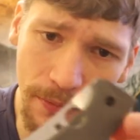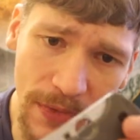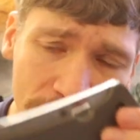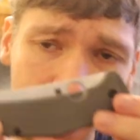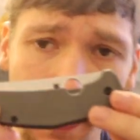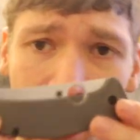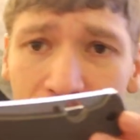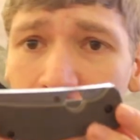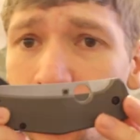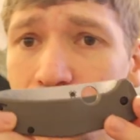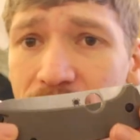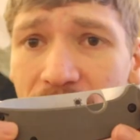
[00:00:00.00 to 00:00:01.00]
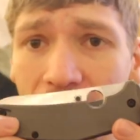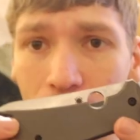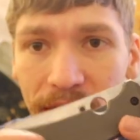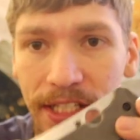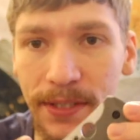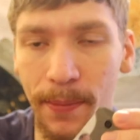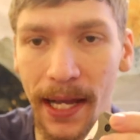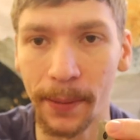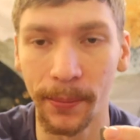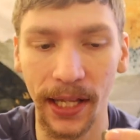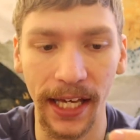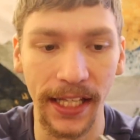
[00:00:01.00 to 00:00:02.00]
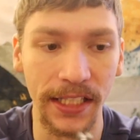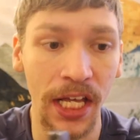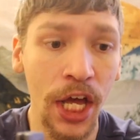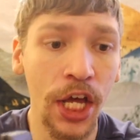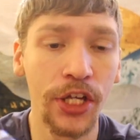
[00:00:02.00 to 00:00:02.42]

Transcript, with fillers: Spyderco's Taiwanese made blades.